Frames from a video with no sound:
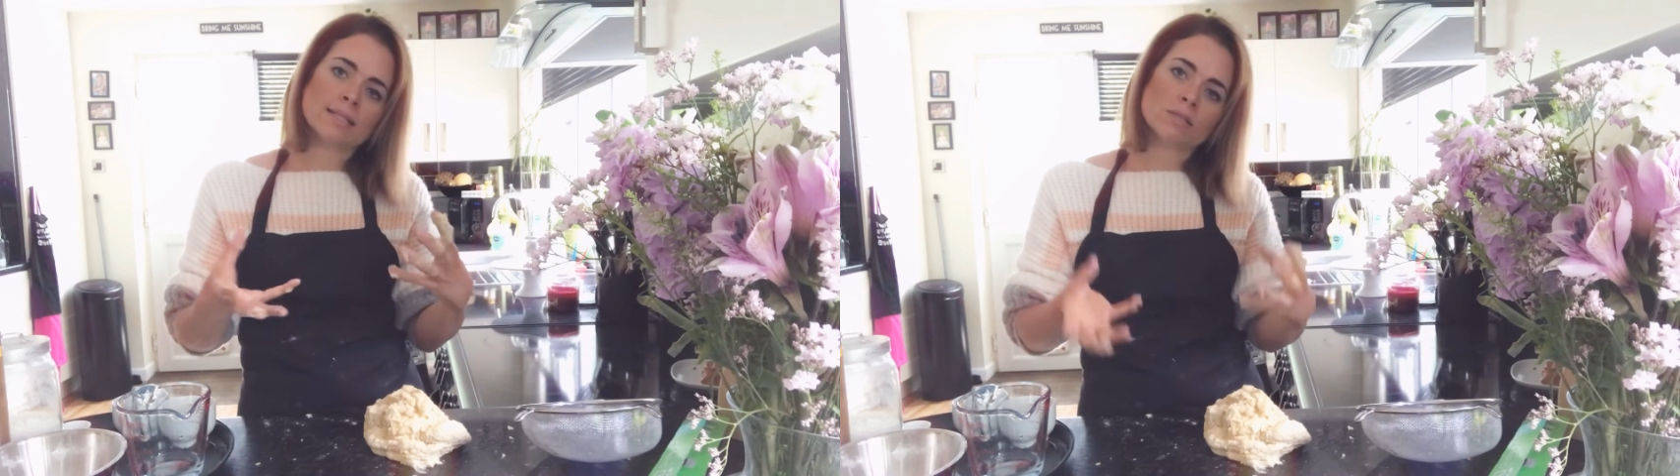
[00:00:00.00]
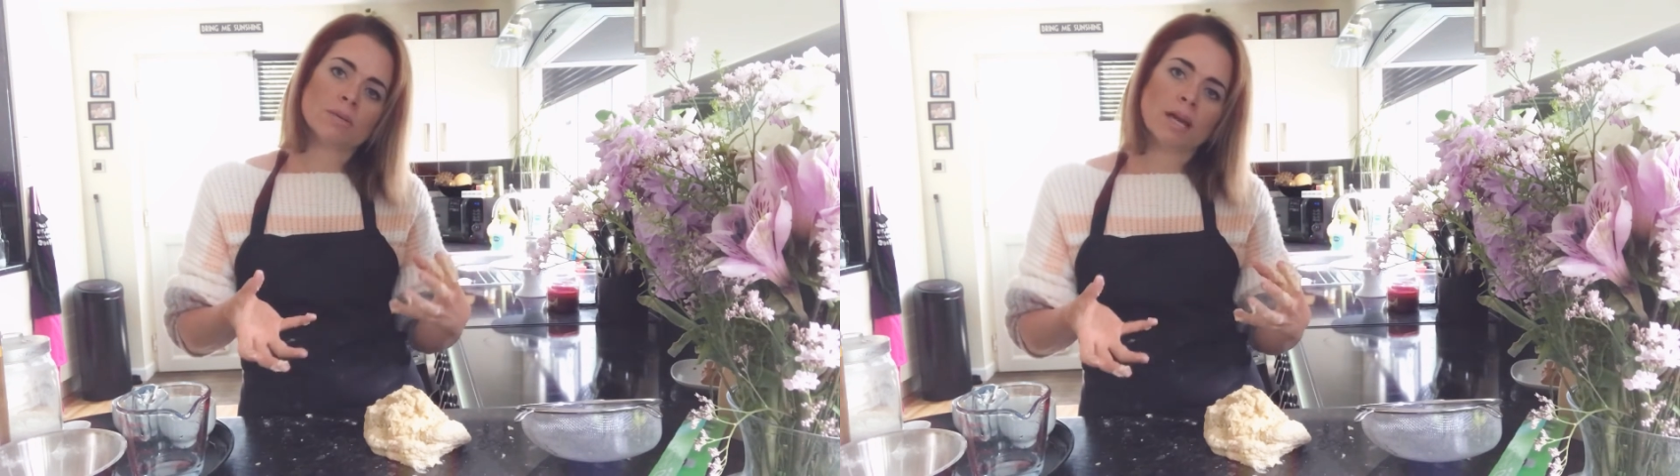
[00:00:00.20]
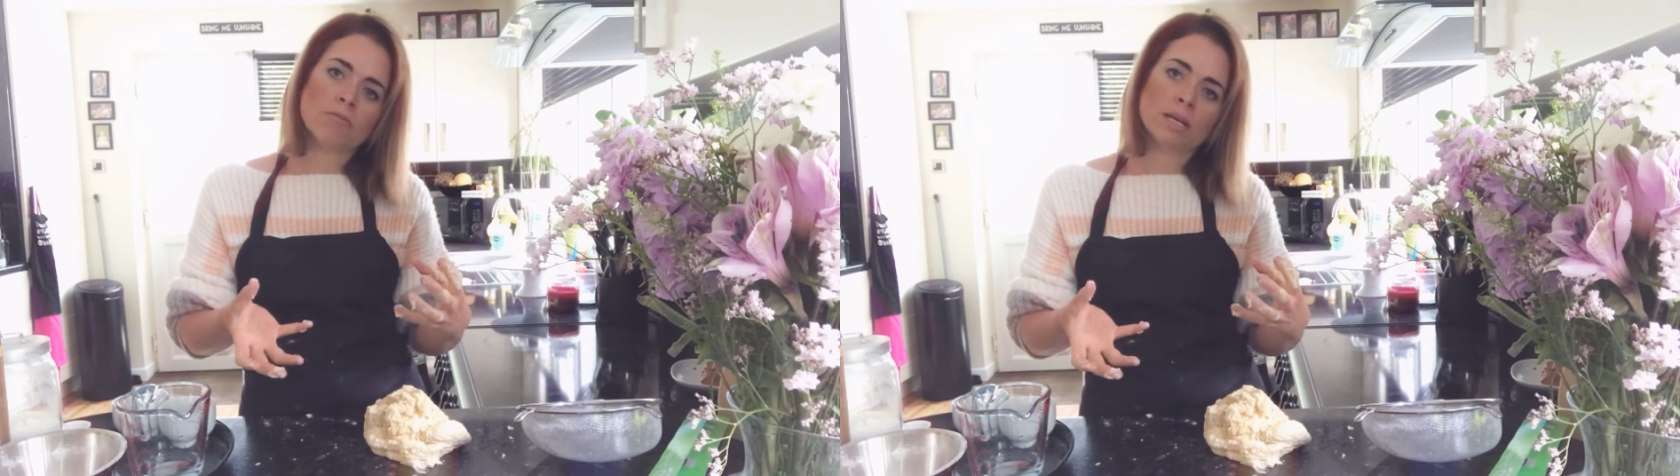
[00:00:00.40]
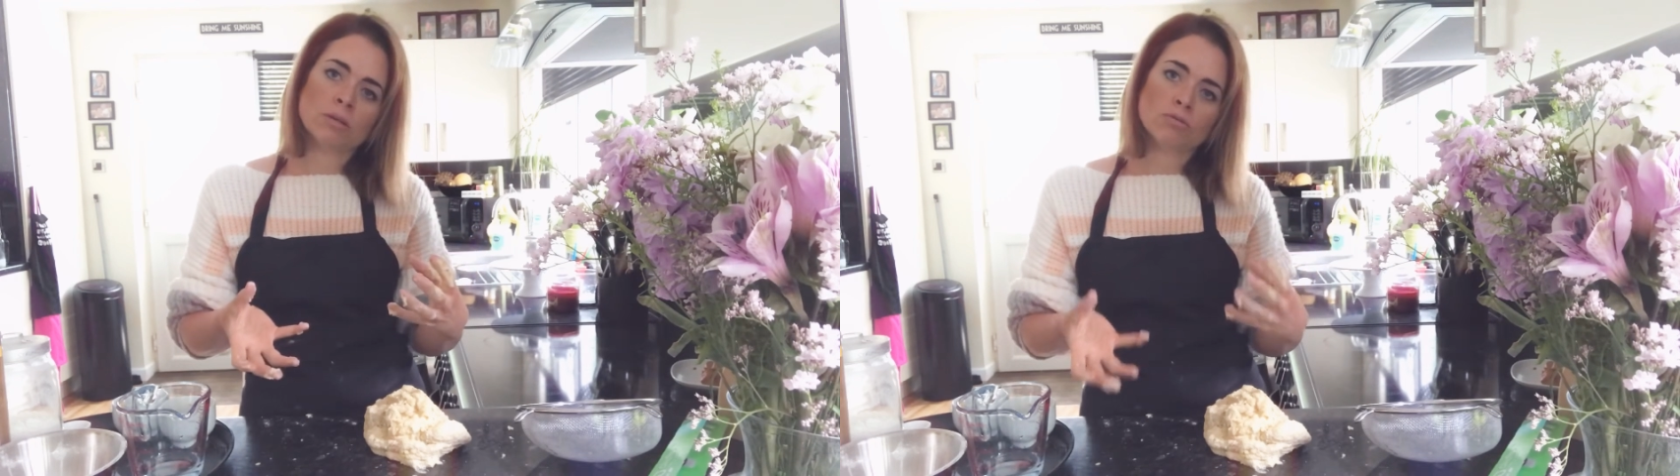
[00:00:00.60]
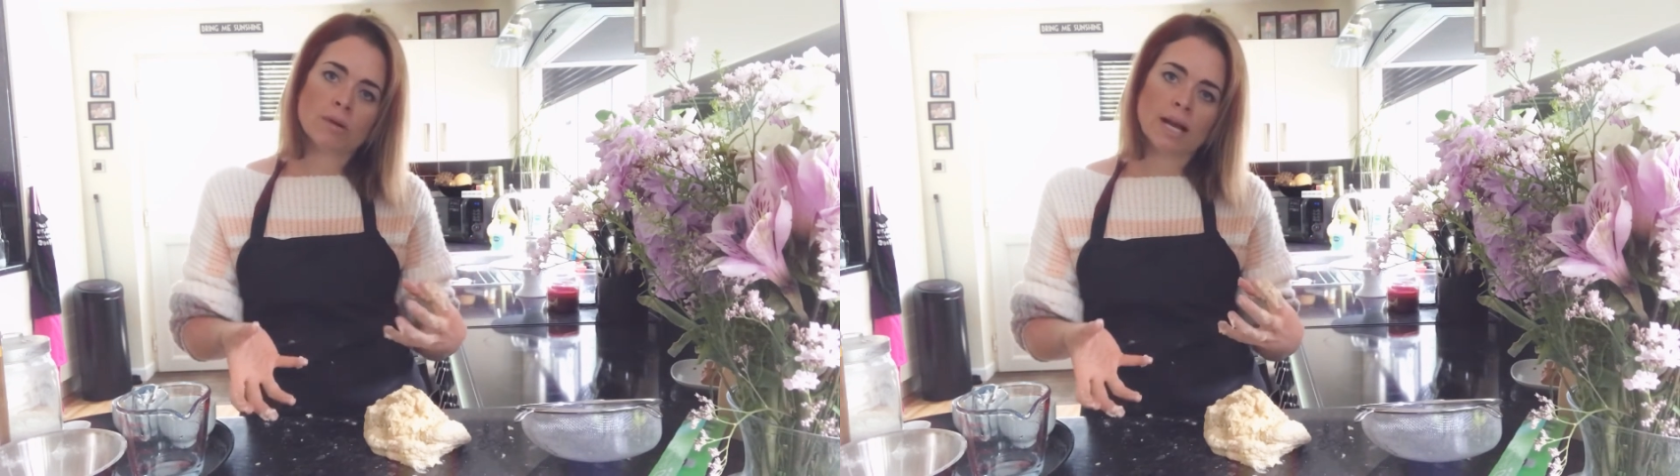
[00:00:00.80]
and that's when you get a really
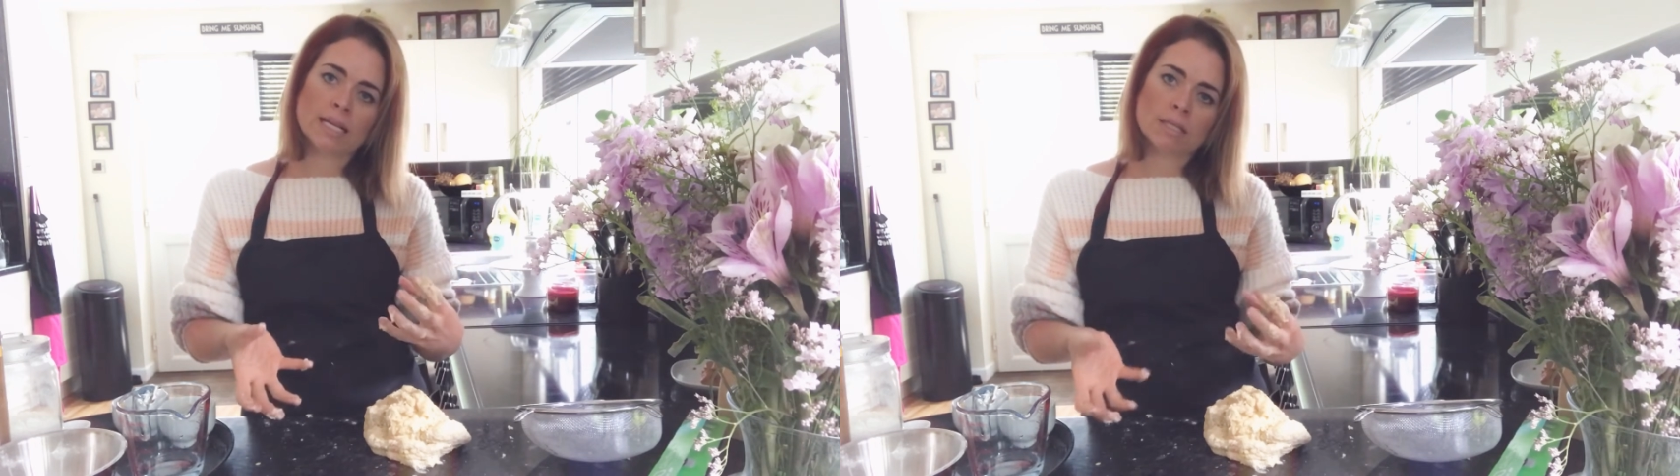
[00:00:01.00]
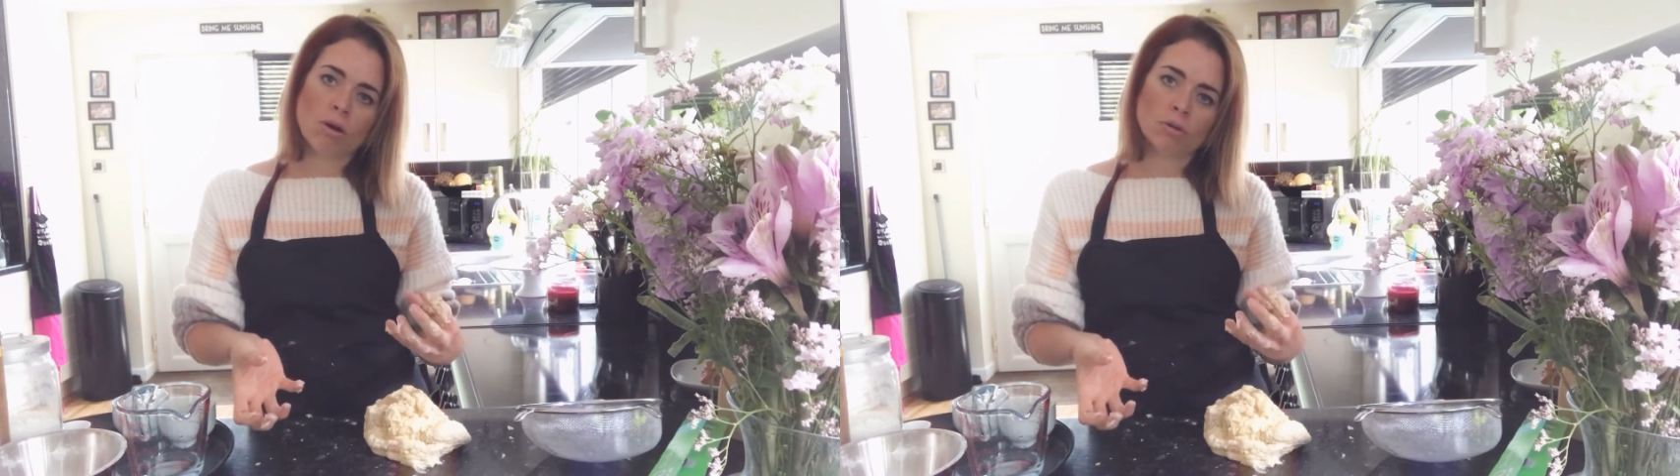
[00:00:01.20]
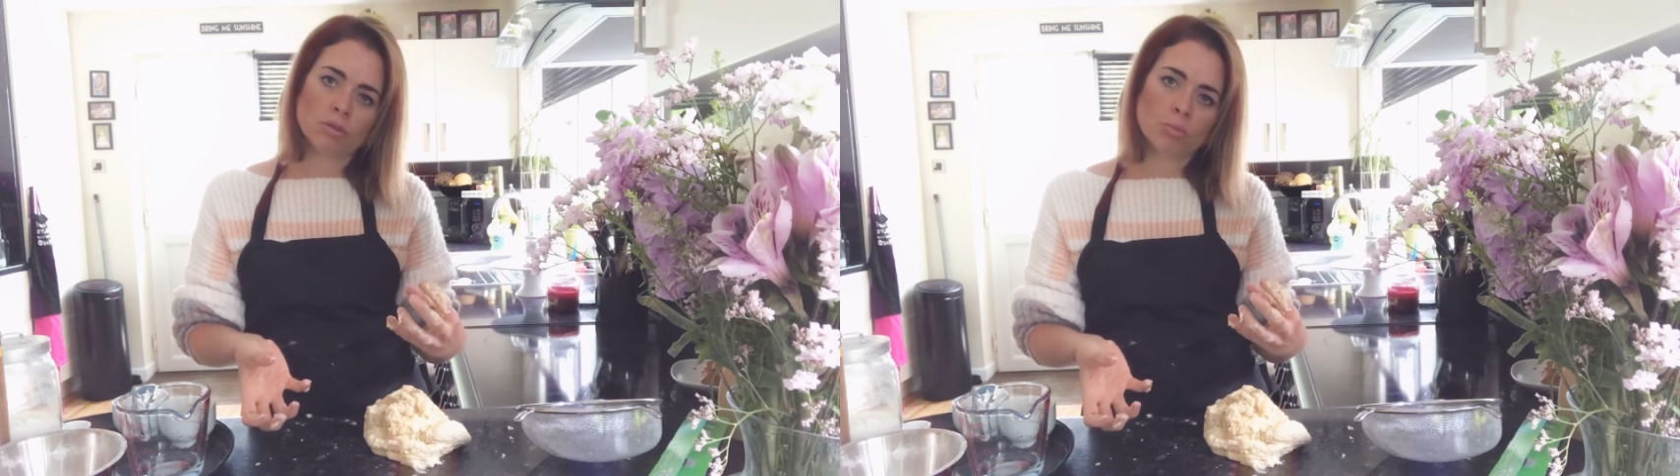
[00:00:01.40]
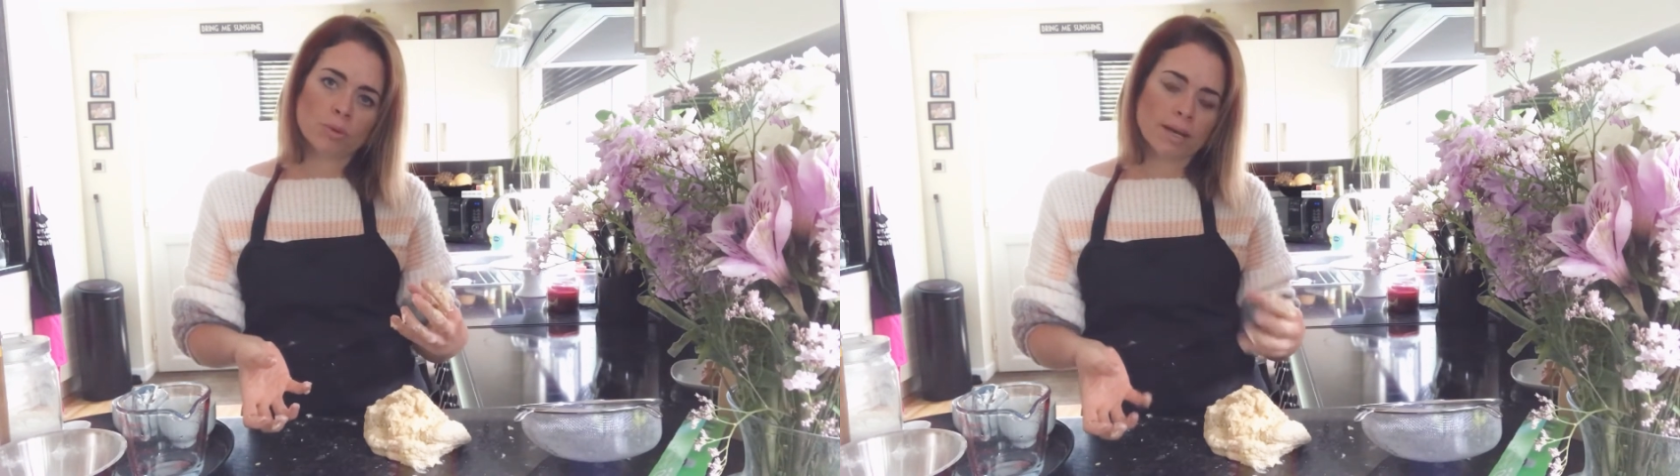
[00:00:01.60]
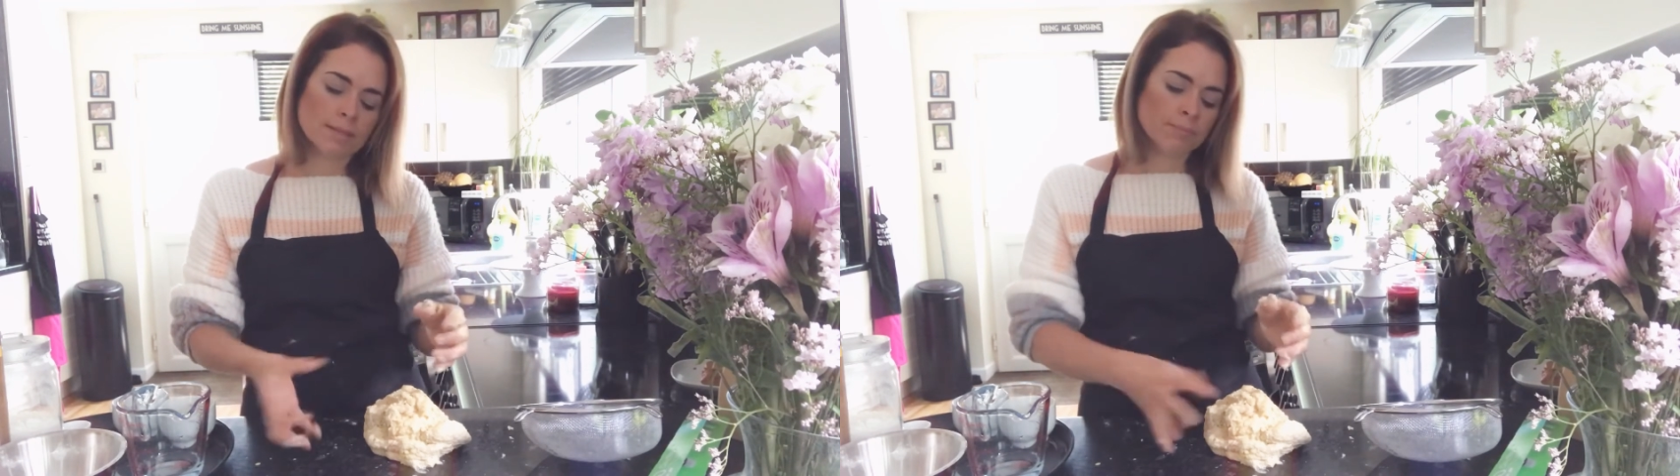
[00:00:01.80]
good rise on your
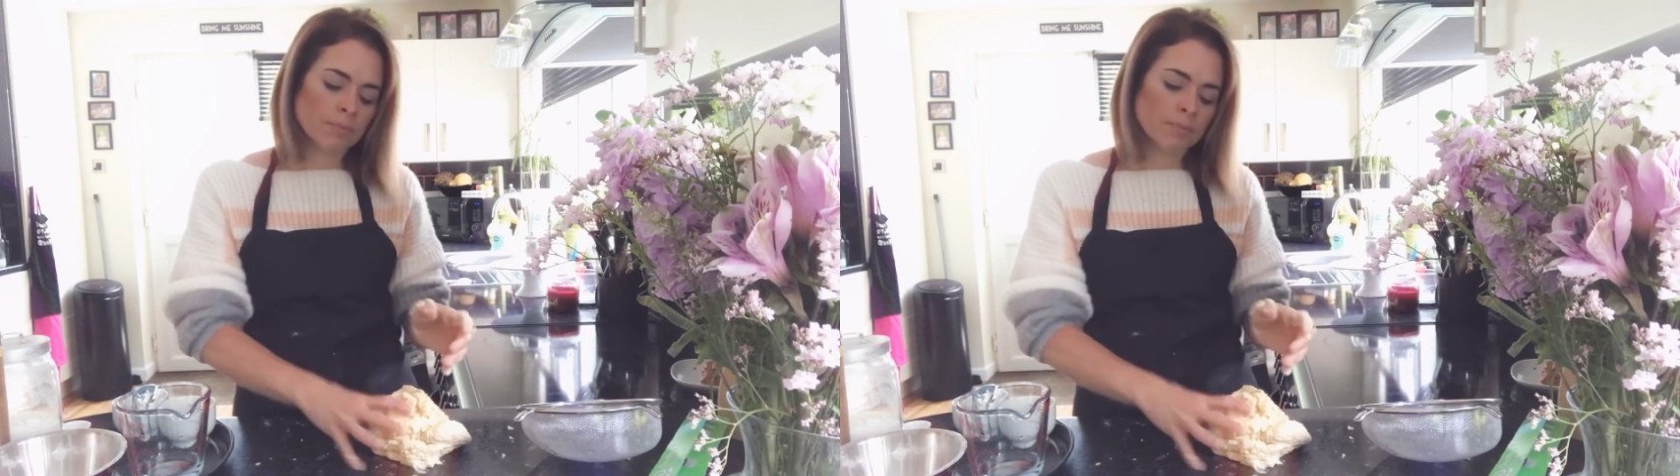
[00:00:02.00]
bread.